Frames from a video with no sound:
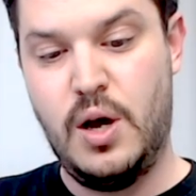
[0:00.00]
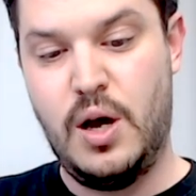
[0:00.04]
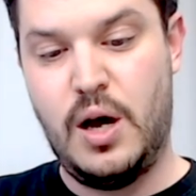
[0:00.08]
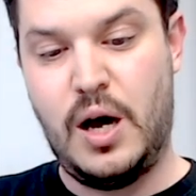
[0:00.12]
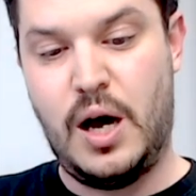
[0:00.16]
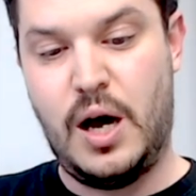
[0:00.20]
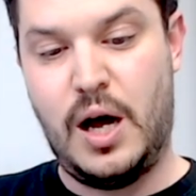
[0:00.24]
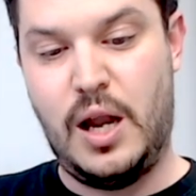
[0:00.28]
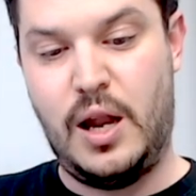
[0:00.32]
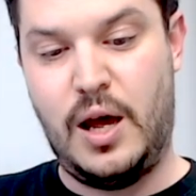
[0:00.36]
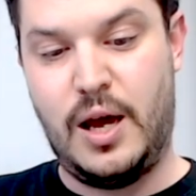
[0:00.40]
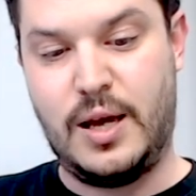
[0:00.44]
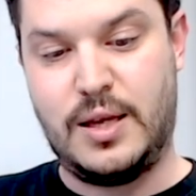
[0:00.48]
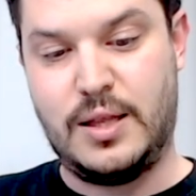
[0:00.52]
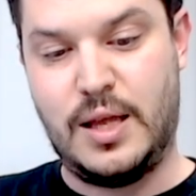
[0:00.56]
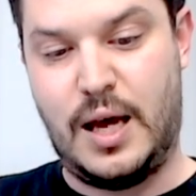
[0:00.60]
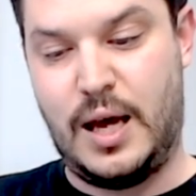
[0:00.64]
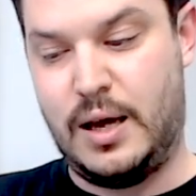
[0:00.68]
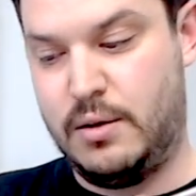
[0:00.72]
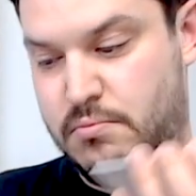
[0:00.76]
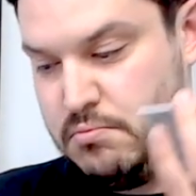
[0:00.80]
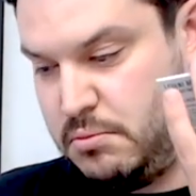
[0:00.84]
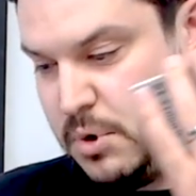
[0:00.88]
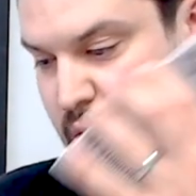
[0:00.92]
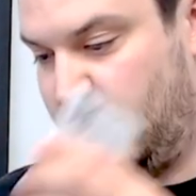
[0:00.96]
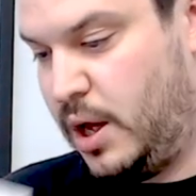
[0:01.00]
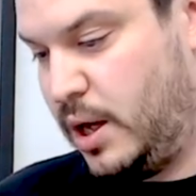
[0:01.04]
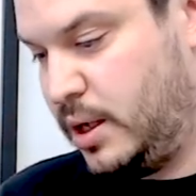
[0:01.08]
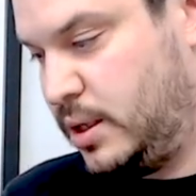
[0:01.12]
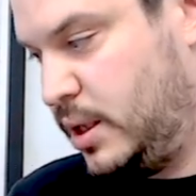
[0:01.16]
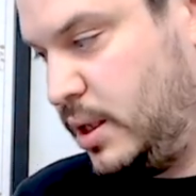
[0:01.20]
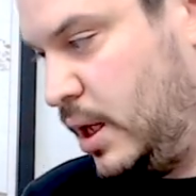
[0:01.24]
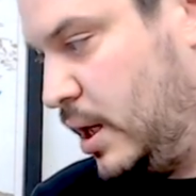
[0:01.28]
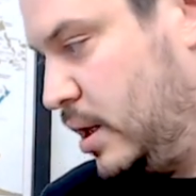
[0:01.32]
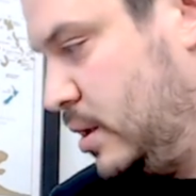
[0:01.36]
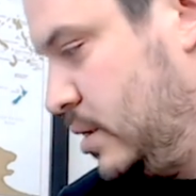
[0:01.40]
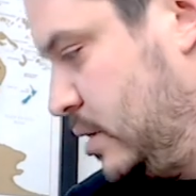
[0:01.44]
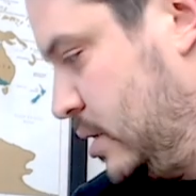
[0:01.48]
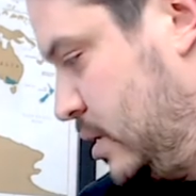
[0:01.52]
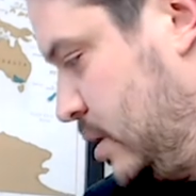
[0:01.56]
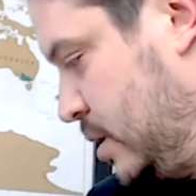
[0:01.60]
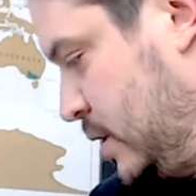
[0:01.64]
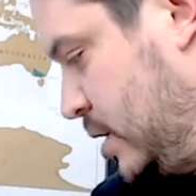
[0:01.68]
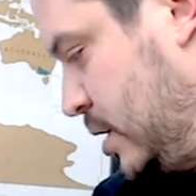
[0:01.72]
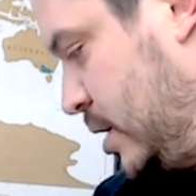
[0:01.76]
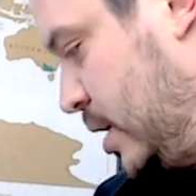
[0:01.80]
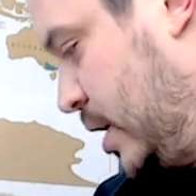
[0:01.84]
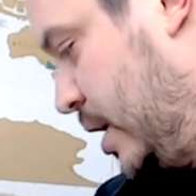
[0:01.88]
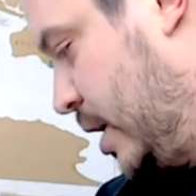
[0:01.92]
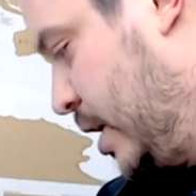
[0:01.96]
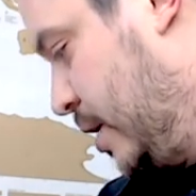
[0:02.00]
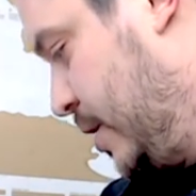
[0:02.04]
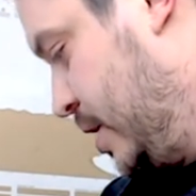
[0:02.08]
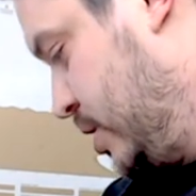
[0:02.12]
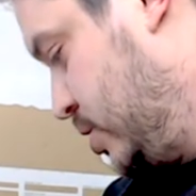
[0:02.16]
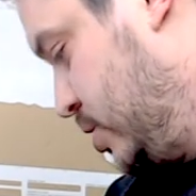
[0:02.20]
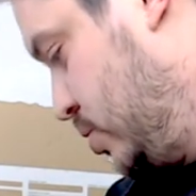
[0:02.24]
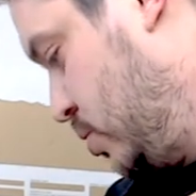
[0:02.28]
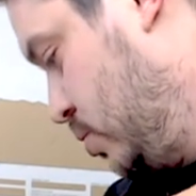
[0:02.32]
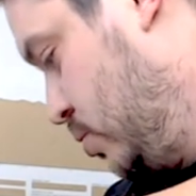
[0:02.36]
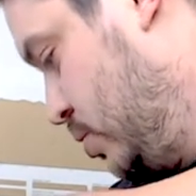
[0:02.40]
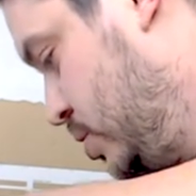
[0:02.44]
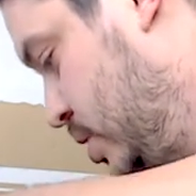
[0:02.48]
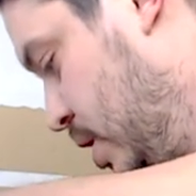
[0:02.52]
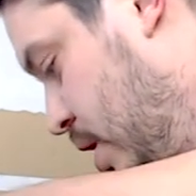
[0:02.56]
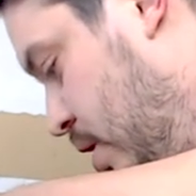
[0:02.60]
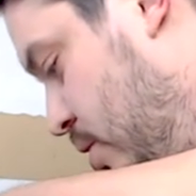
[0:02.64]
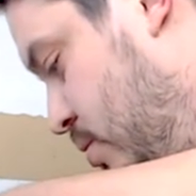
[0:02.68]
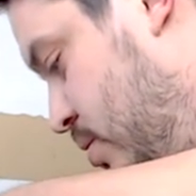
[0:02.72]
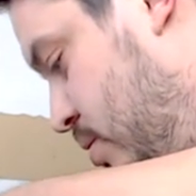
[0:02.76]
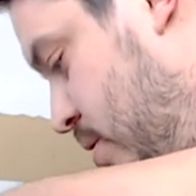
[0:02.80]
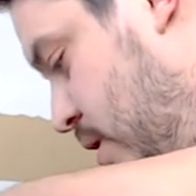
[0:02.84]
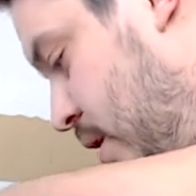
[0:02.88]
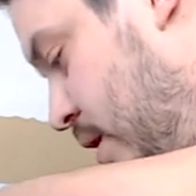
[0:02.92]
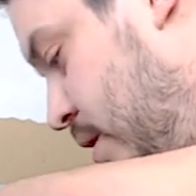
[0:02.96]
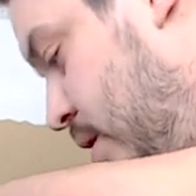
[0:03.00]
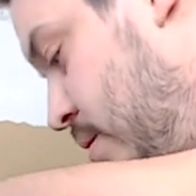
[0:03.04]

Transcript: I like that. I like that. Uh, there's also big,